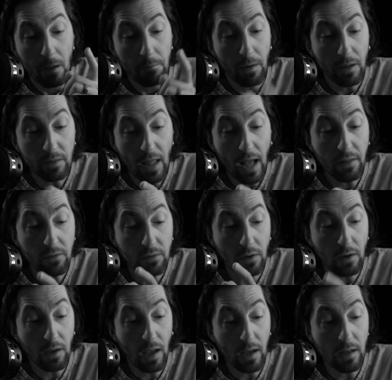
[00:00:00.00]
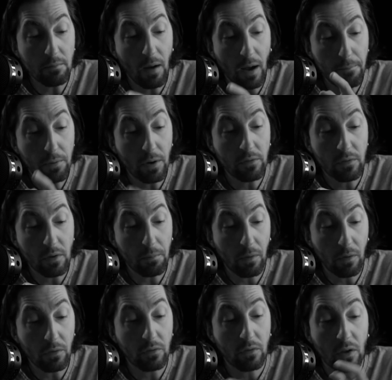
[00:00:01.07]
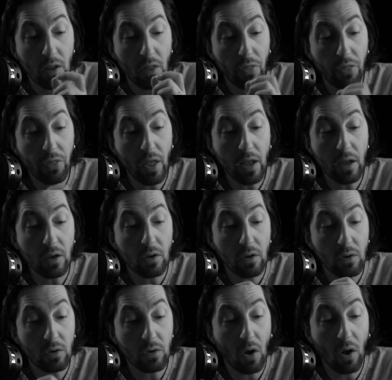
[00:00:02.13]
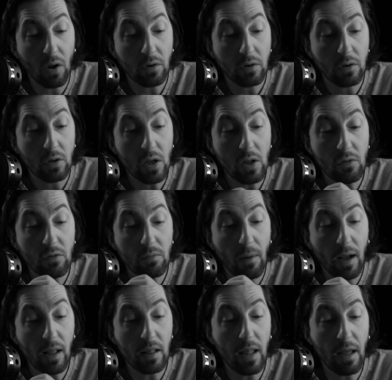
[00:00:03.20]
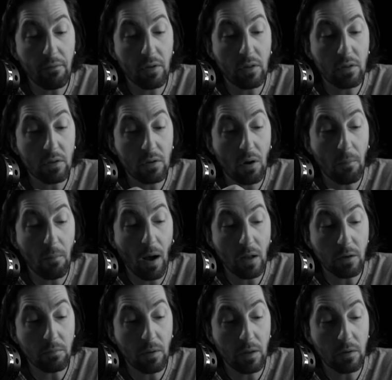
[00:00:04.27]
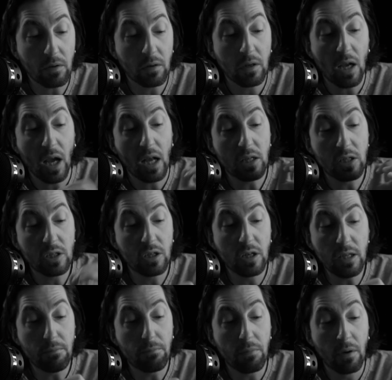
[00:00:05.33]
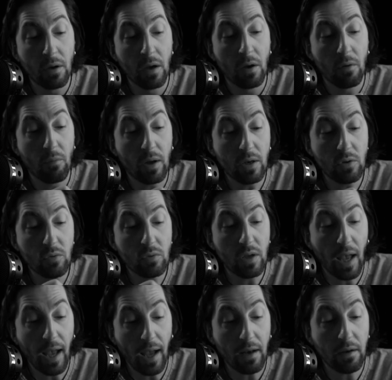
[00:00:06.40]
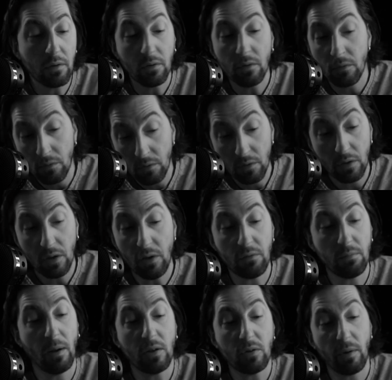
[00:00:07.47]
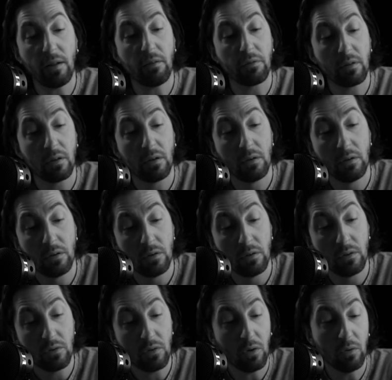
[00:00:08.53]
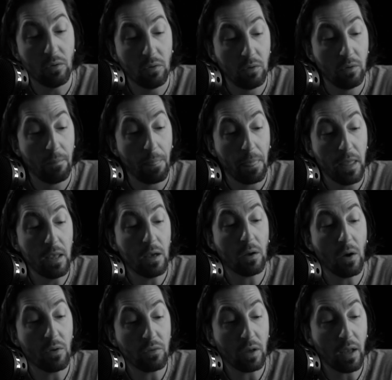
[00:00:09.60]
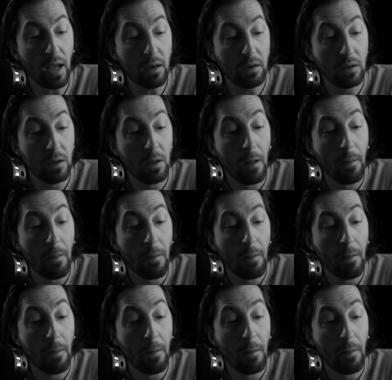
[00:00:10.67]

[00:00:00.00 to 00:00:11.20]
But that's again my principles. Think not. It's my 11th commandment. And sleep, when you can, is my 12th. So, here goes again.